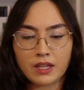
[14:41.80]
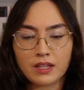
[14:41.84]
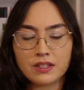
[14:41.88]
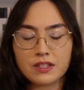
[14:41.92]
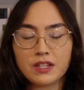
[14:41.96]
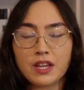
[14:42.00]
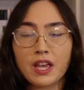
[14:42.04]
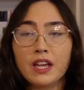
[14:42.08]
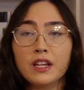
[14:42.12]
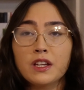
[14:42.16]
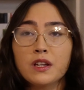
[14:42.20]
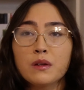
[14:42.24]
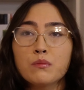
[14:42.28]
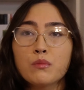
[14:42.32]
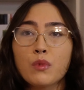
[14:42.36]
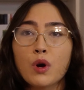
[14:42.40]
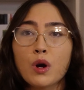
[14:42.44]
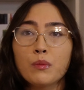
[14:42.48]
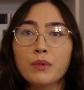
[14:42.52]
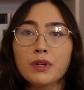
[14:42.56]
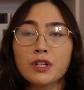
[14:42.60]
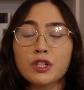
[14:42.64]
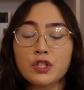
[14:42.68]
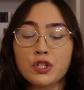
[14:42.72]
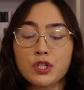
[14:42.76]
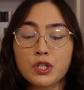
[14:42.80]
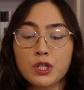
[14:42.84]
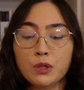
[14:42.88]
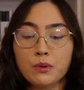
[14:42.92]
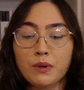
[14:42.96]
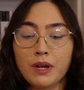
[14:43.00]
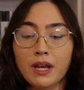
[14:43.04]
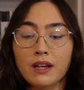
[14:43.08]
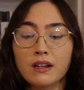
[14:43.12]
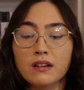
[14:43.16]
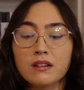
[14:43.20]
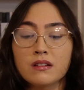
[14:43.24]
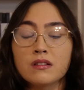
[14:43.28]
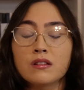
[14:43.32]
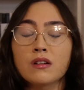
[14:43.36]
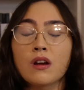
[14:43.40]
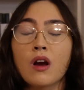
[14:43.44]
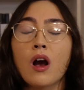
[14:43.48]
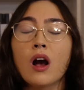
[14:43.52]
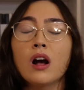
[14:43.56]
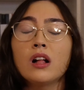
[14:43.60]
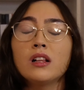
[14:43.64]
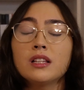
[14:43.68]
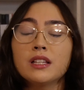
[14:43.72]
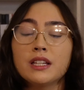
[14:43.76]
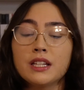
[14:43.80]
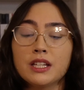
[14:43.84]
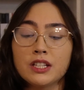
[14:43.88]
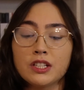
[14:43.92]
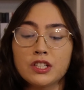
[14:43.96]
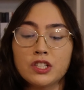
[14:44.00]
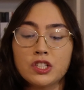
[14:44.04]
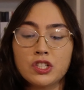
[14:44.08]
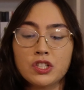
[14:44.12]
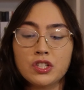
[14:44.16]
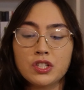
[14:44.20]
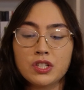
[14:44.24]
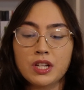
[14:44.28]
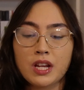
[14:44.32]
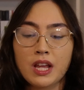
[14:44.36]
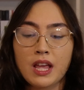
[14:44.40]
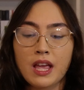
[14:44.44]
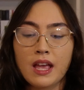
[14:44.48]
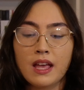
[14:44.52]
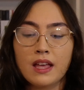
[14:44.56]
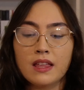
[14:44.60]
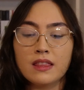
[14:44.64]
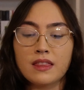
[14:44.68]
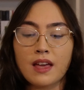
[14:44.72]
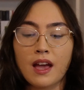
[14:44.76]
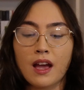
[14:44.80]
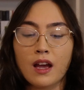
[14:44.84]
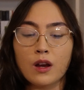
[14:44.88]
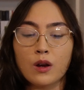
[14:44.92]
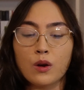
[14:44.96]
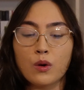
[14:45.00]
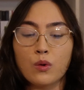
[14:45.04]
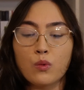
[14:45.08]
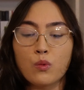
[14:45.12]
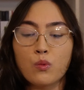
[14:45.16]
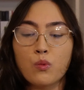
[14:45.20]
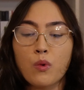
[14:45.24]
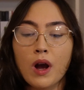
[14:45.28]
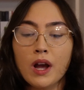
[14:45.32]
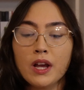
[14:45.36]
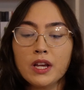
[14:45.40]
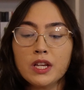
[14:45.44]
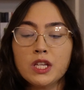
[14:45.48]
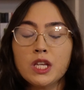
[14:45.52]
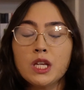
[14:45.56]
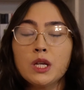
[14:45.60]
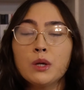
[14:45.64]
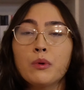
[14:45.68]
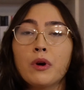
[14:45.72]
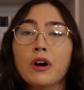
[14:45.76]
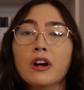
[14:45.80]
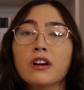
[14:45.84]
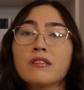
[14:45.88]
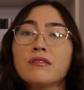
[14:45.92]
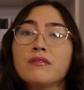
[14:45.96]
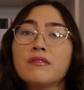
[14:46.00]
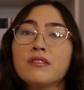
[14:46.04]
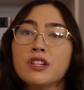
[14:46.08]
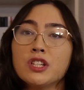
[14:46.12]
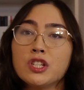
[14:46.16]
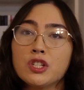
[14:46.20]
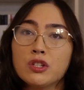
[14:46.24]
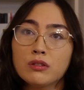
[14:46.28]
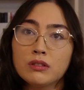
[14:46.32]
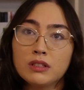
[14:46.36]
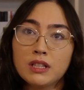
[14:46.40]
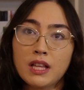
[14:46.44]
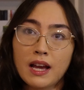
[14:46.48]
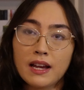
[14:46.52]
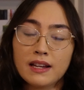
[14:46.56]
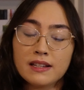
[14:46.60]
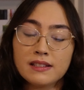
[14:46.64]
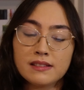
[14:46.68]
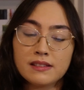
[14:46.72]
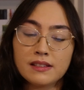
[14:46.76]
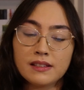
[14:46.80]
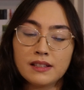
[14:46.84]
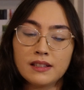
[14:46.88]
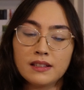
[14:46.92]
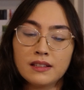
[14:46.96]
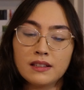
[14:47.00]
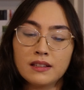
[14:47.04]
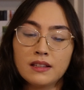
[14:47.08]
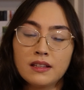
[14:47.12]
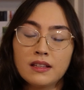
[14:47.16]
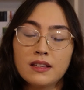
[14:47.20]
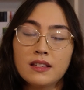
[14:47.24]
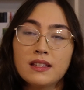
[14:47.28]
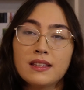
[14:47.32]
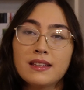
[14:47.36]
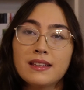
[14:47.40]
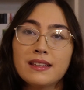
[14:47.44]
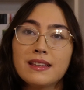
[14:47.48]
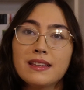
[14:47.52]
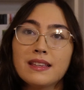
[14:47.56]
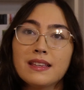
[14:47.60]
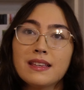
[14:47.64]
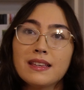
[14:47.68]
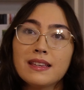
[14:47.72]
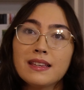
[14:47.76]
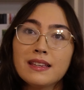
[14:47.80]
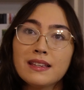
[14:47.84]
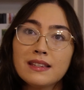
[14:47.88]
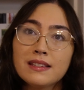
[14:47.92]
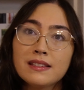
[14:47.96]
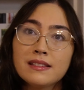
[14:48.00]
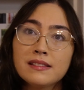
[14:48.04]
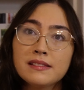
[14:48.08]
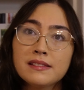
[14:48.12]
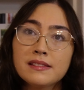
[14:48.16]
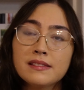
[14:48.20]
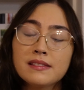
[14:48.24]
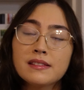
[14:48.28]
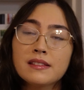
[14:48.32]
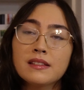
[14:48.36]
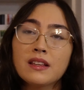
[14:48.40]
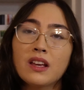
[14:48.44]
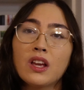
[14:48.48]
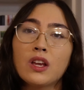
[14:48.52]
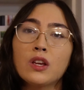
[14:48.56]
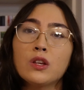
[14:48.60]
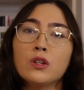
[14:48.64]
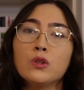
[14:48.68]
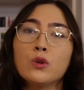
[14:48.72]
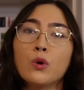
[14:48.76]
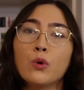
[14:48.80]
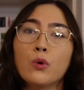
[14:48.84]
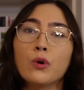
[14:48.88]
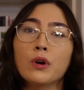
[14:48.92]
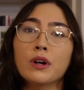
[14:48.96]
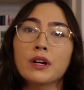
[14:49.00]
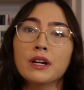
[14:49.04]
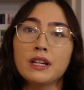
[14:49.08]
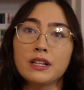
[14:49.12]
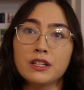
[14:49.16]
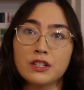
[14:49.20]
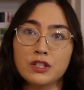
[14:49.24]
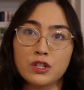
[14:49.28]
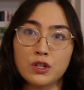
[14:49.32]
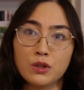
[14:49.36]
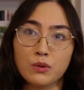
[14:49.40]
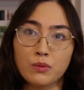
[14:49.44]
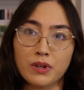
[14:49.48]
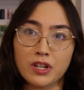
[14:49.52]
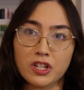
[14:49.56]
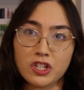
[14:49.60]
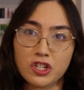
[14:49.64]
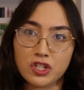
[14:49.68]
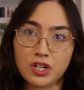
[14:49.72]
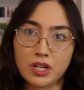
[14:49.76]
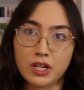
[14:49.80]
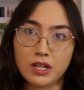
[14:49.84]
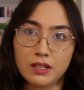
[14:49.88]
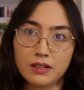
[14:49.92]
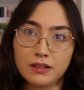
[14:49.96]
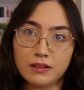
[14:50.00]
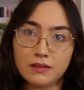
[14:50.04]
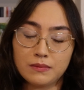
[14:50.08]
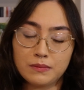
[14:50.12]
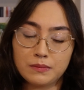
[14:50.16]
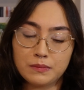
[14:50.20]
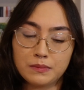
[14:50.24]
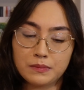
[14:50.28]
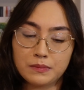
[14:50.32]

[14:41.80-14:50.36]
Take a moment to acknowledge that what you are visualizing is your intuition.